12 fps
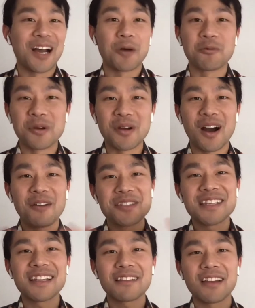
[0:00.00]
I
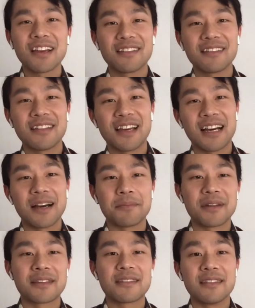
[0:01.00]
was sitting around
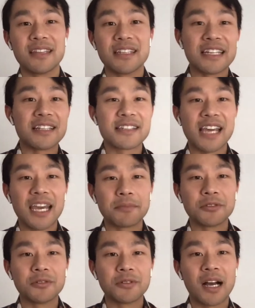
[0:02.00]
at the dinner
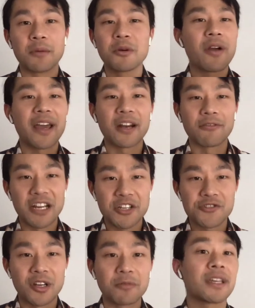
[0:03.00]
table. We were at a
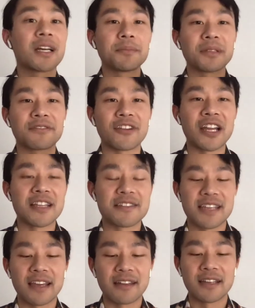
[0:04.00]
restaurant with a couple of
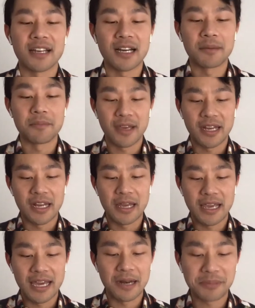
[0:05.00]
friends, and
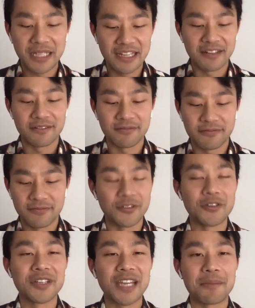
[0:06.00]
a plate of
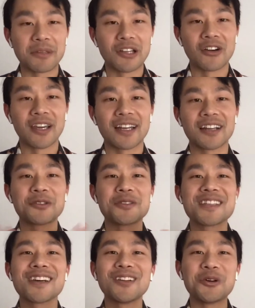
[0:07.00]
food came along, and I
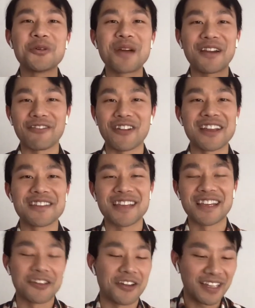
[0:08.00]
could tell all my friends
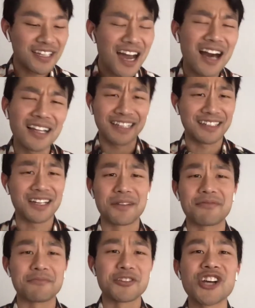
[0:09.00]
that, you know, the garlic had
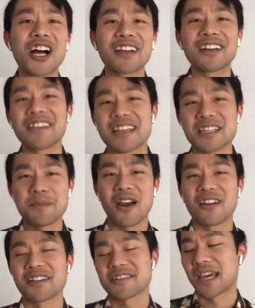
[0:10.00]
come from China, the
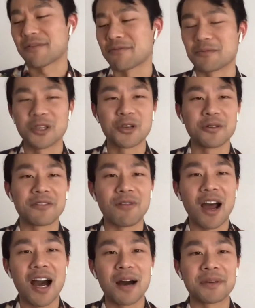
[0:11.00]
asparagus came from Kiwi
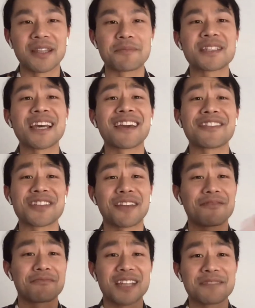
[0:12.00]
Rap, and the potatoes
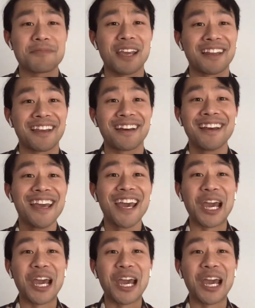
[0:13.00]
came from Tasmania.